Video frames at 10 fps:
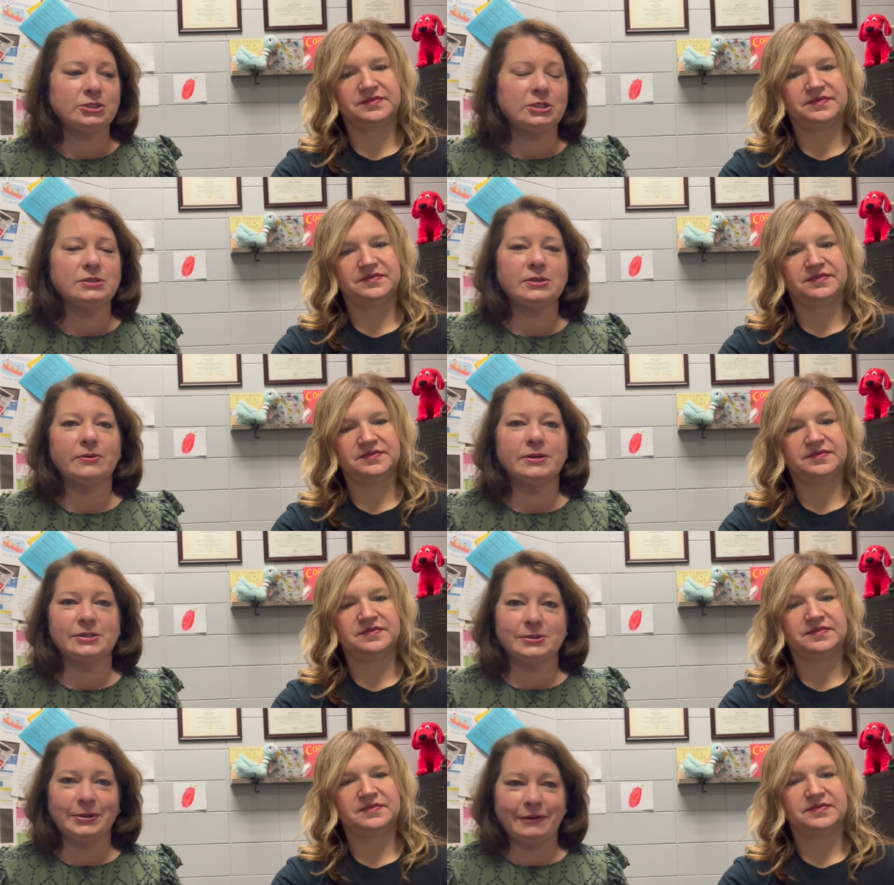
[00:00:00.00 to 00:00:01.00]
Speaker 1: juice, or
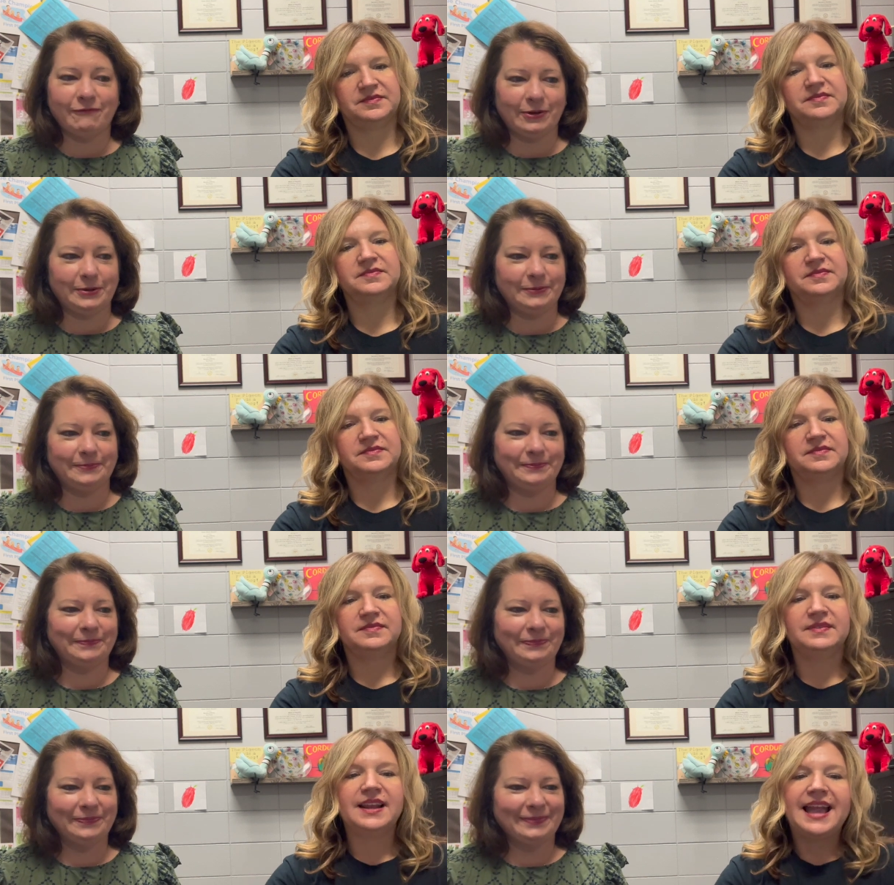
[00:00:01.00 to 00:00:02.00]
assorted fruit.
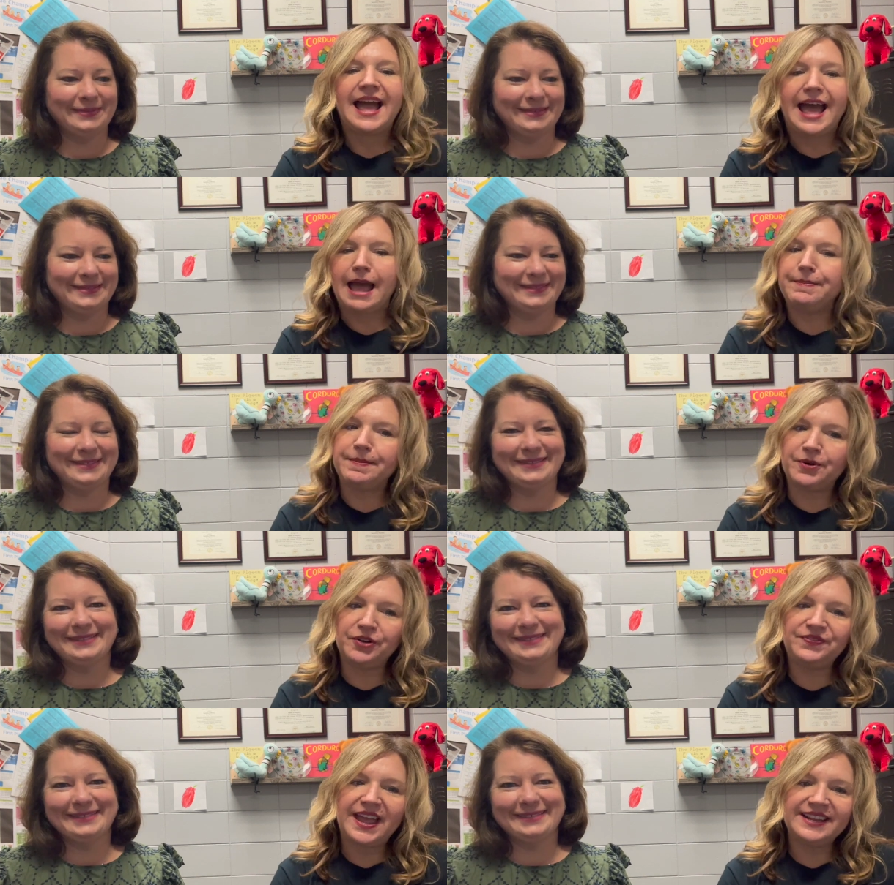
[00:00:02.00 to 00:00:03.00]
Speaker 2: Happy
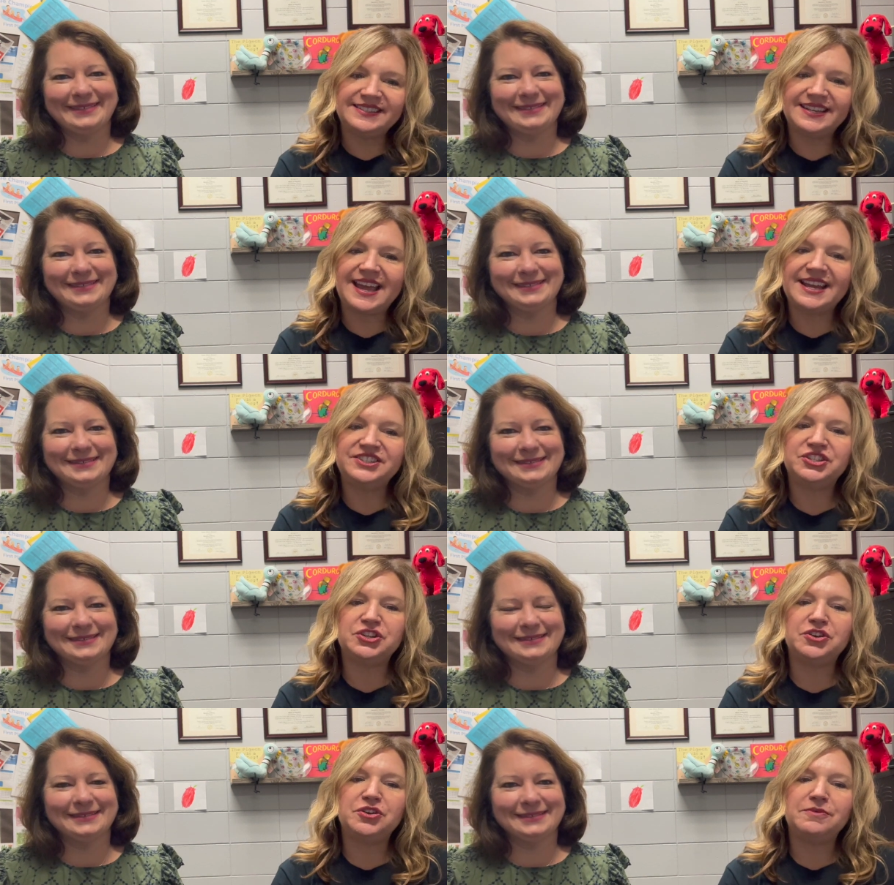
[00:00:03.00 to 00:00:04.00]
birthday today
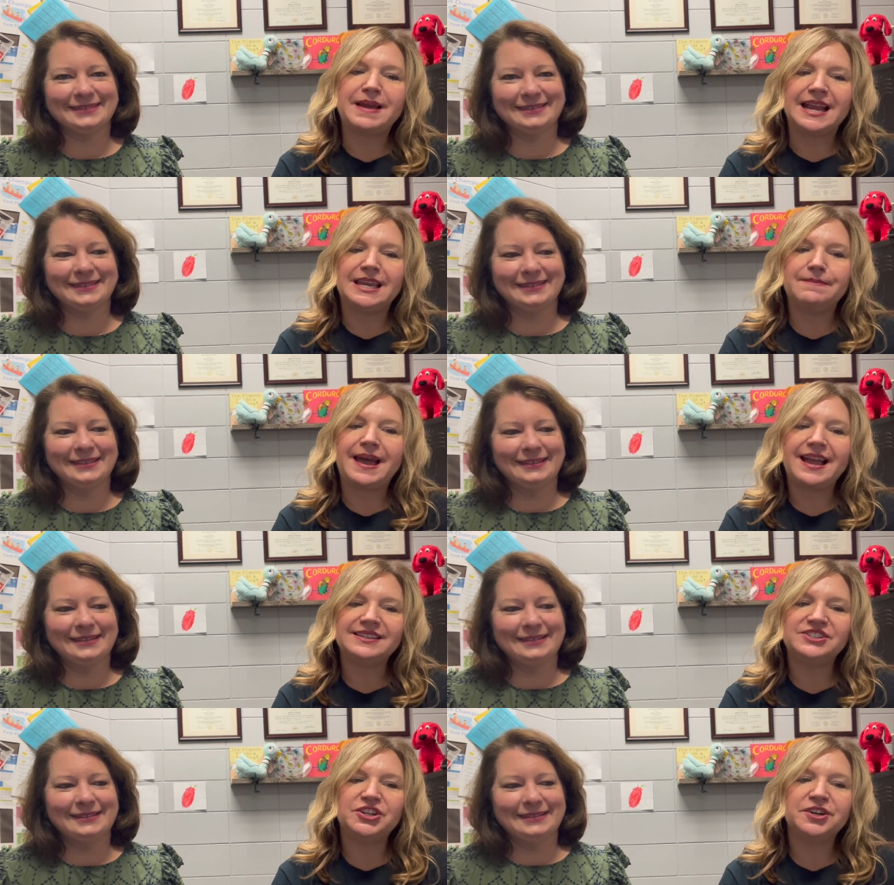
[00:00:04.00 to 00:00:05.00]
to Maggie
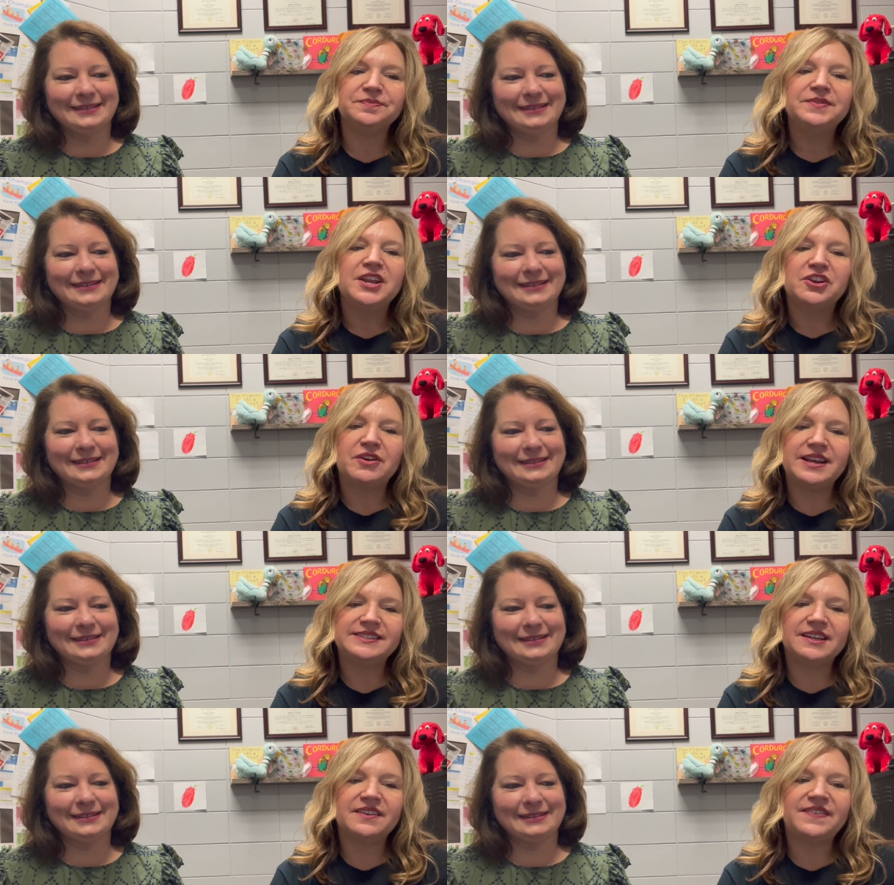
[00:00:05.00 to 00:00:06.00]
Baxter,
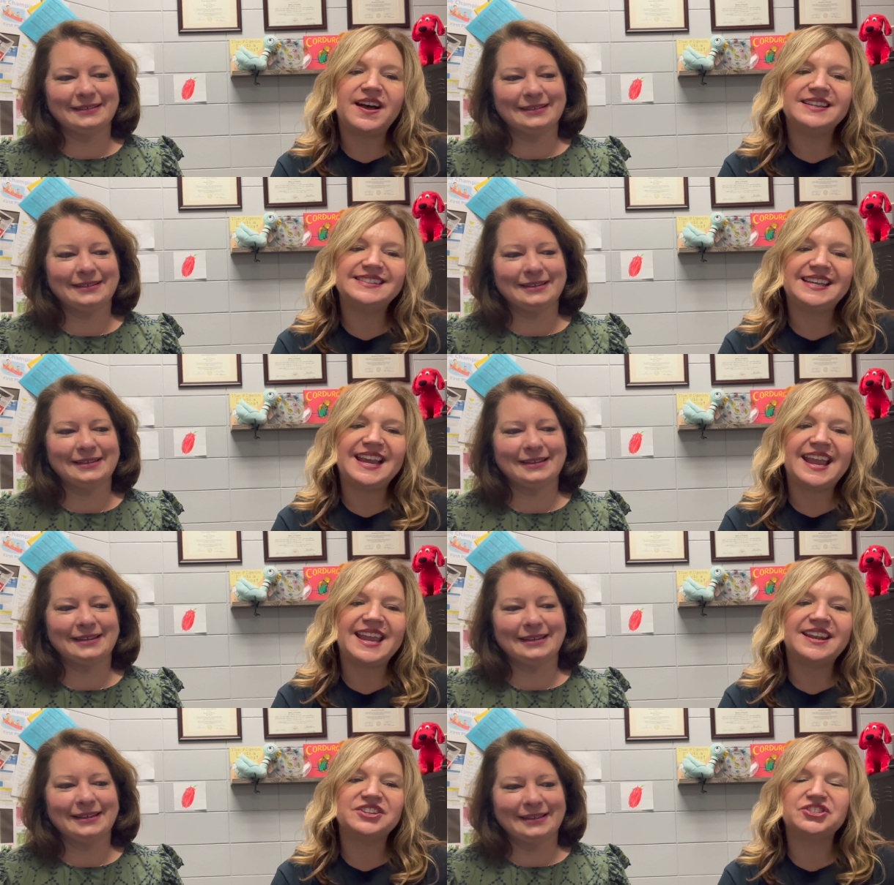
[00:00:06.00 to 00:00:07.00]
Grayson Kafazi,
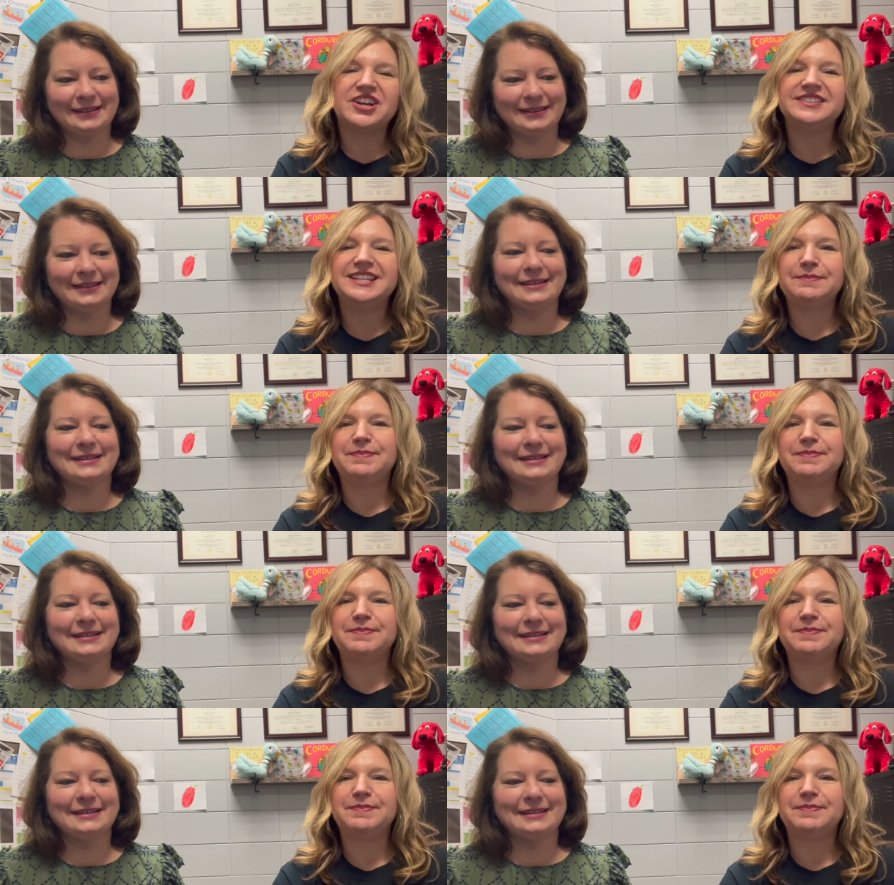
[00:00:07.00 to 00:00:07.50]
and Ashanti